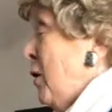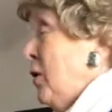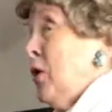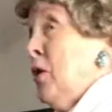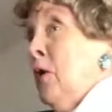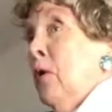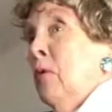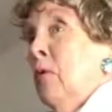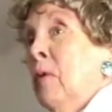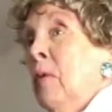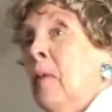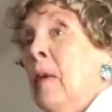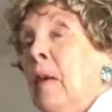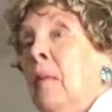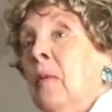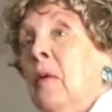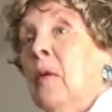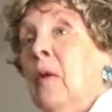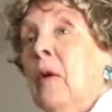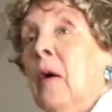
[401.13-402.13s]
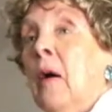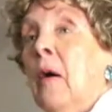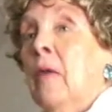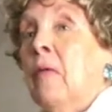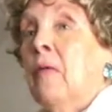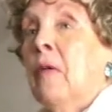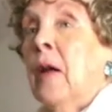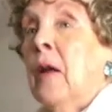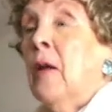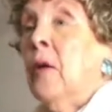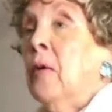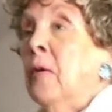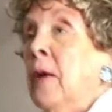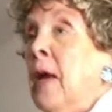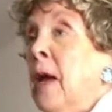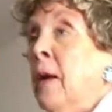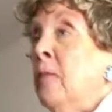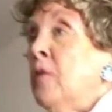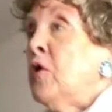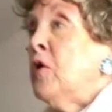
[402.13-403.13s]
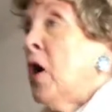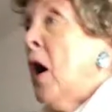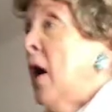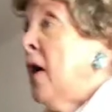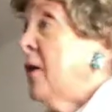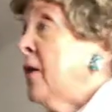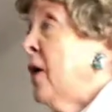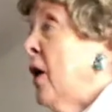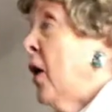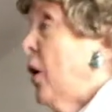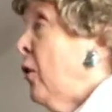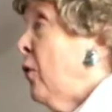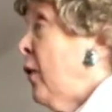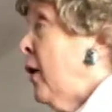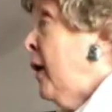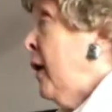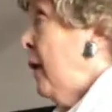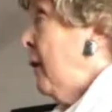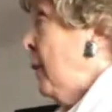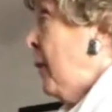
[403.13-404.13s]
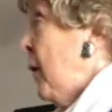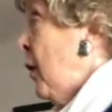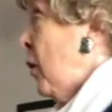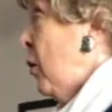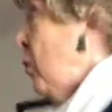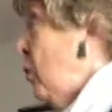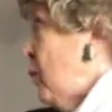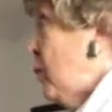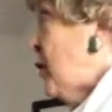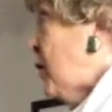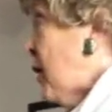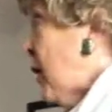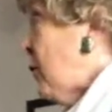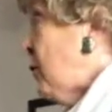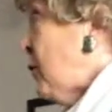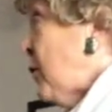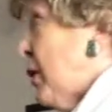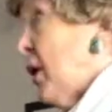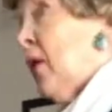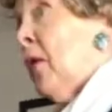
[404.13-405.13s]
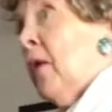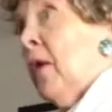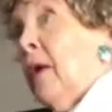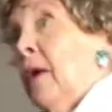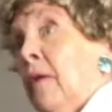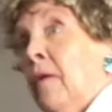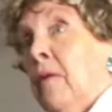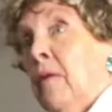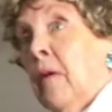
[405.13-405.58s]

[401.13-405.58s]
Do you remember a fellow named John Carey, who was Secretary of